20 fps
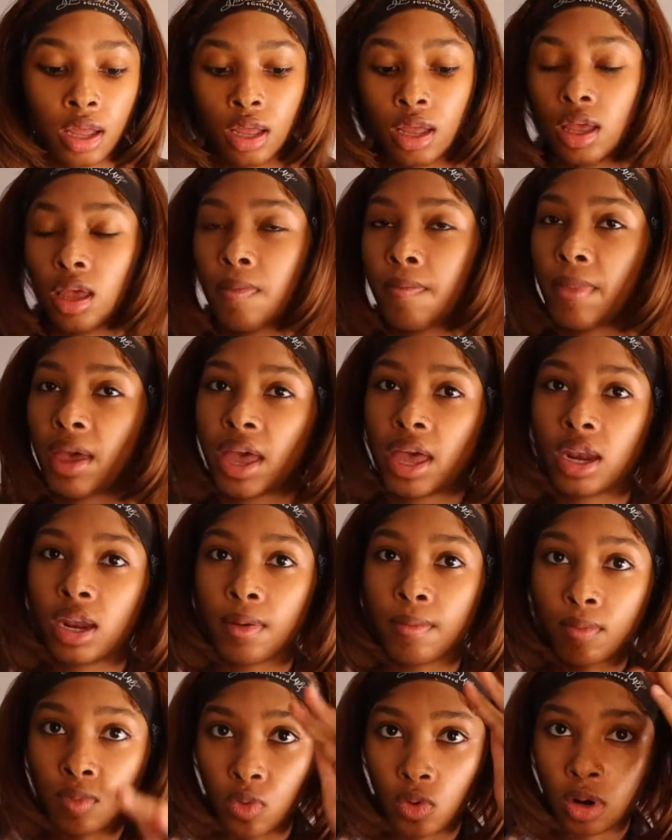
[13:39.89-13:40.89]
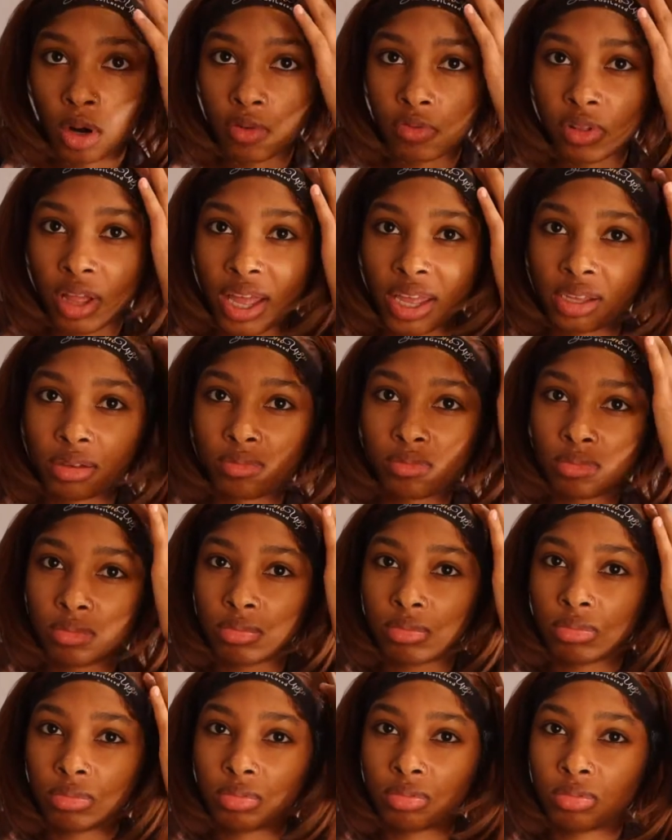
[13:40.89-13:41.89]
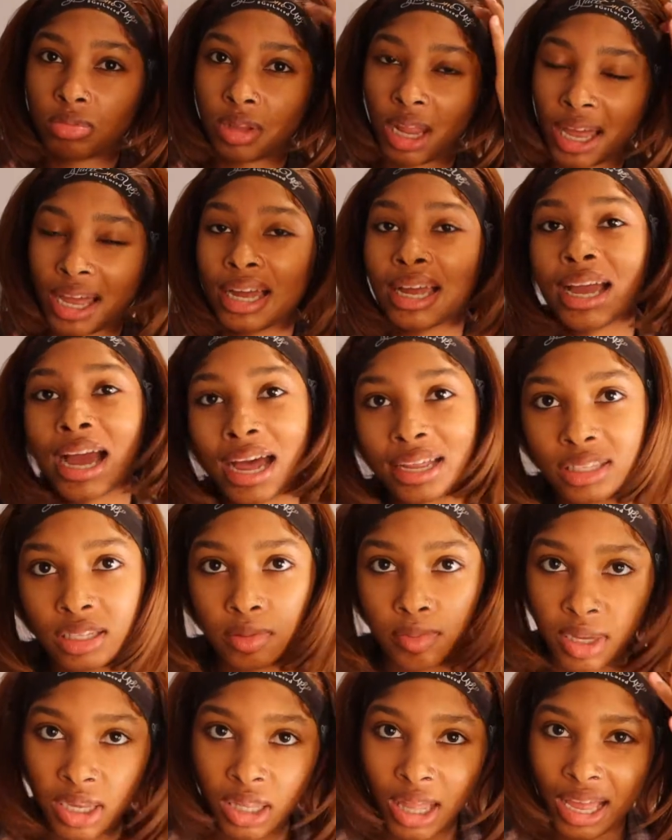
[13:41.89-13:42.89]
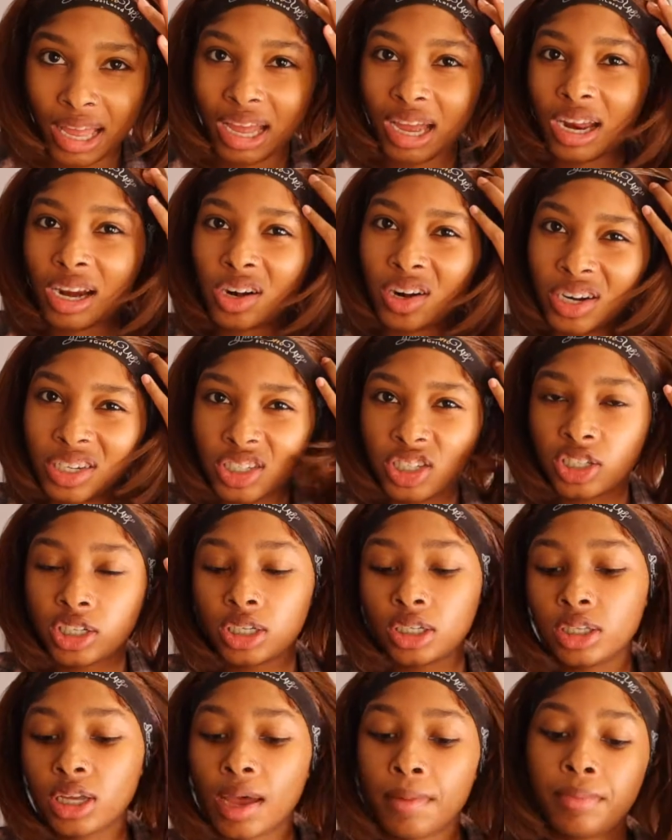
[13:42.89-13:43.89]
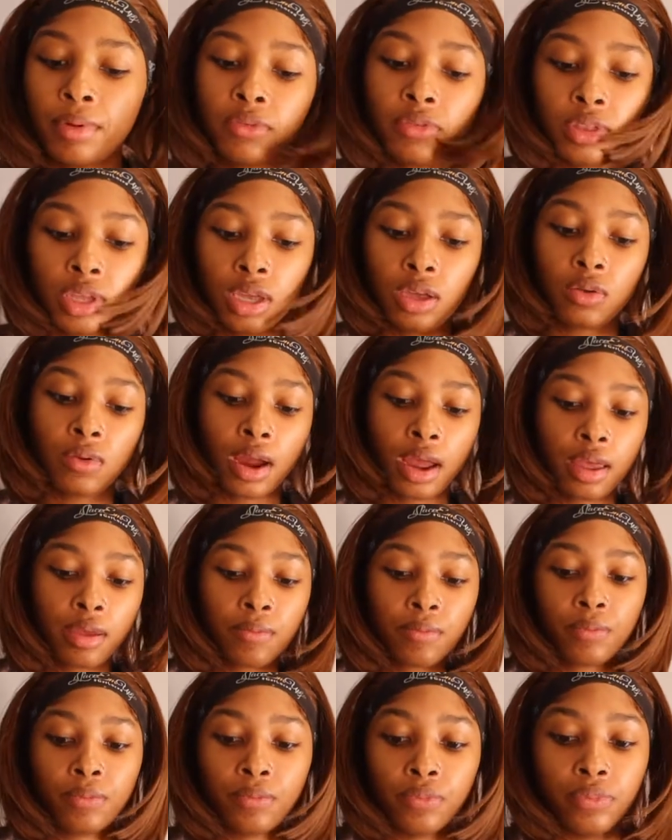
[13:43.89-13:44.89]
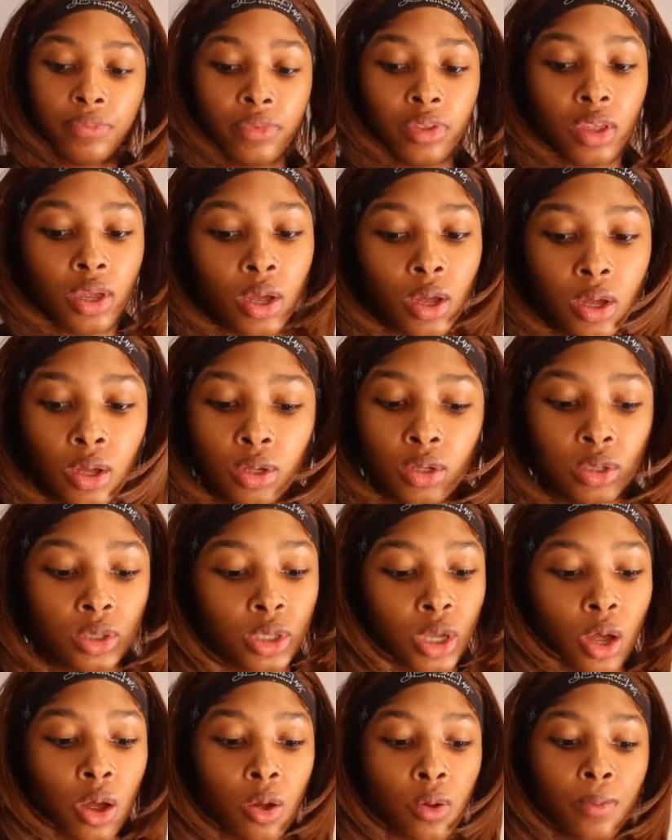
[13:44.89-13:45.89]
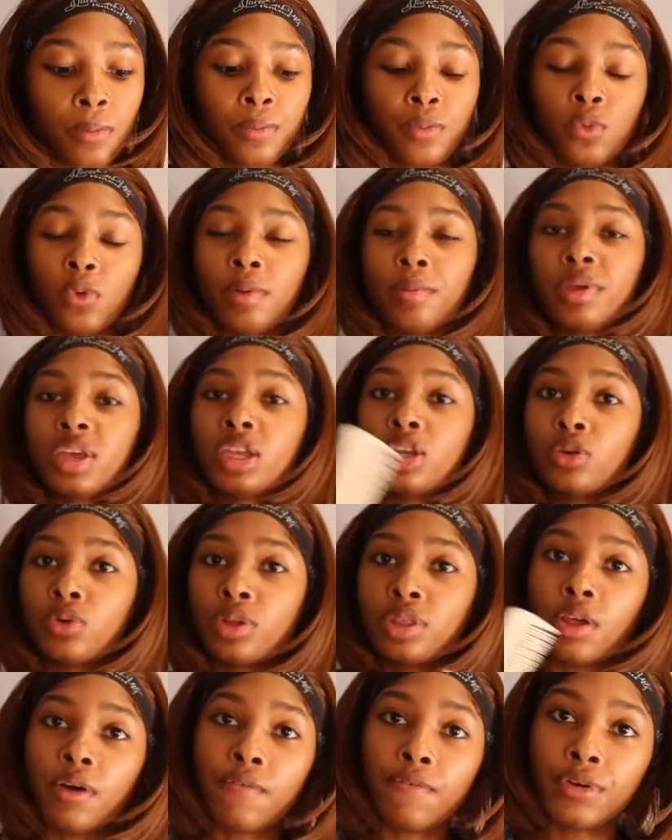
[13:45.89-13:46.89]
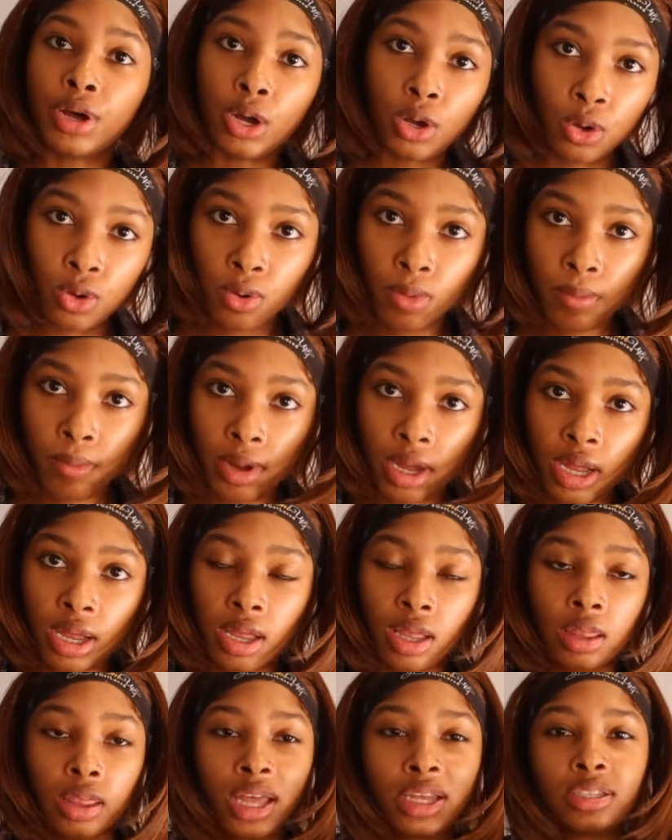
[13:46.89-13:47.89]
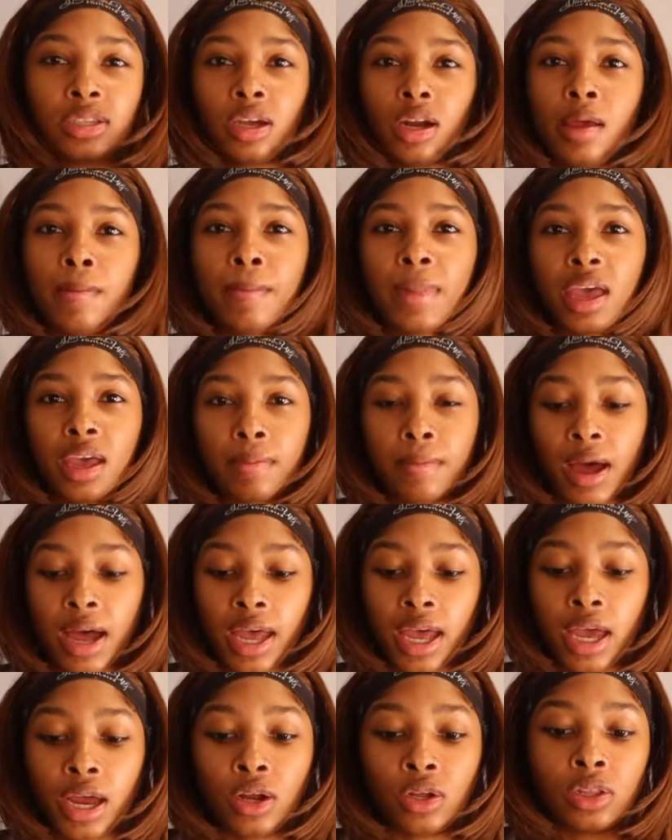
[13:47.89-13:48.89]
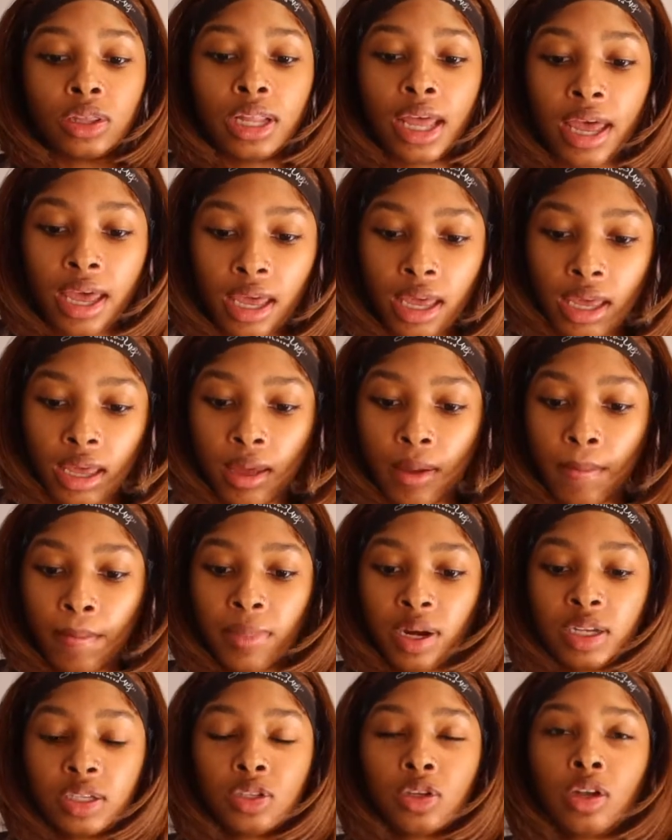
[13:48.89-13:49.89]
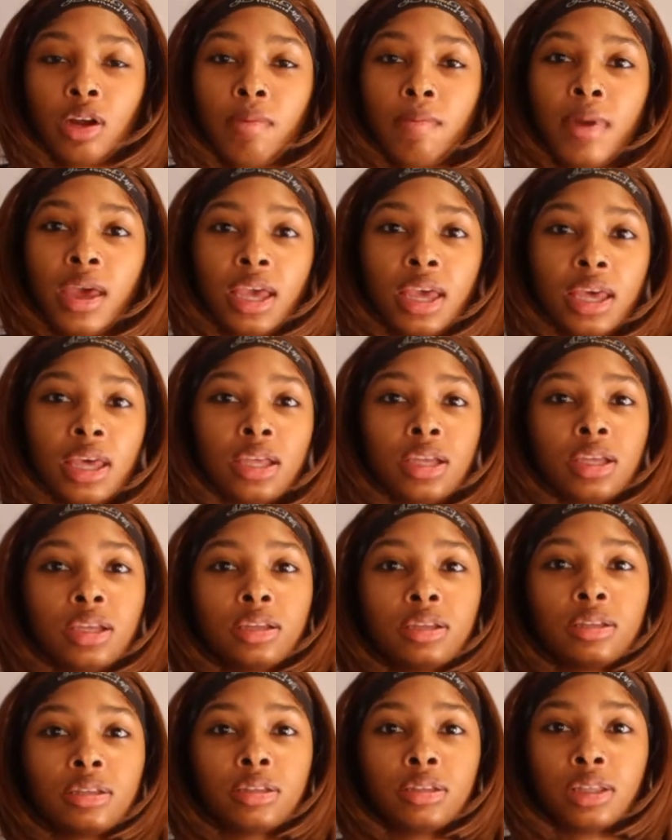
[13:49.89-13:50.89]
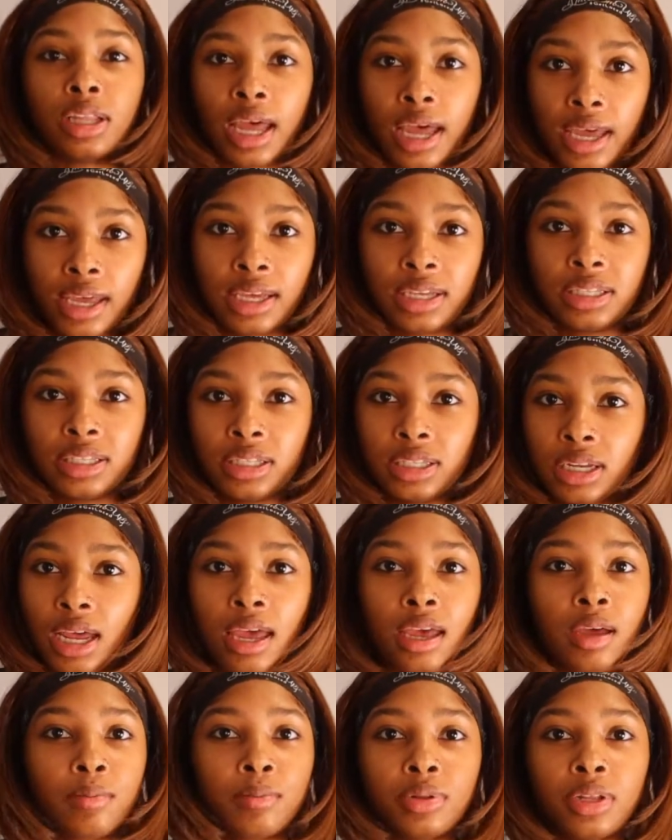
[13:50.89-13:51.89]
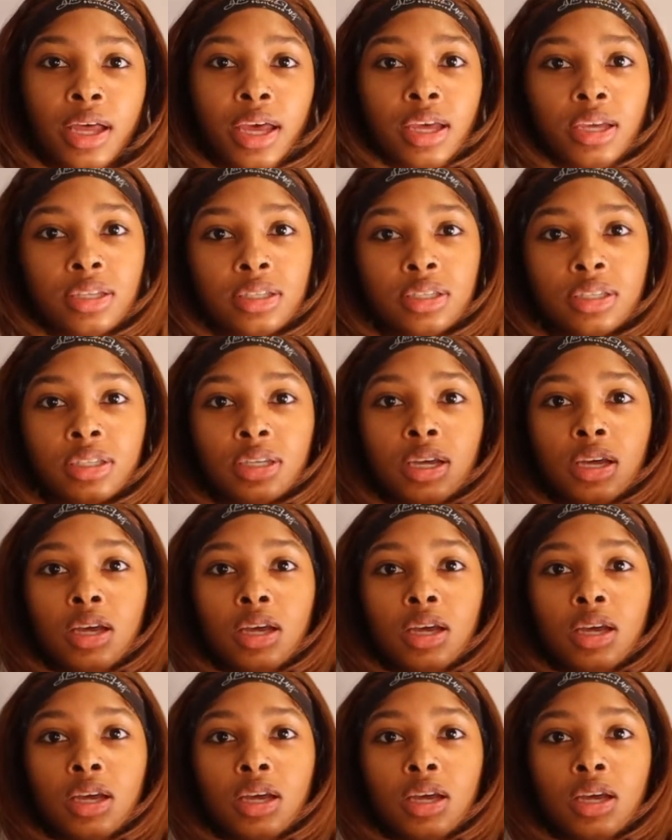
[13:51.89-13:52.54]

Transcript: it made it more of like a Got2b, like a crunchy type of thing, right? So with me doing the foam, that's gonna make my hair lay, but it's gonna make it lay and stay in place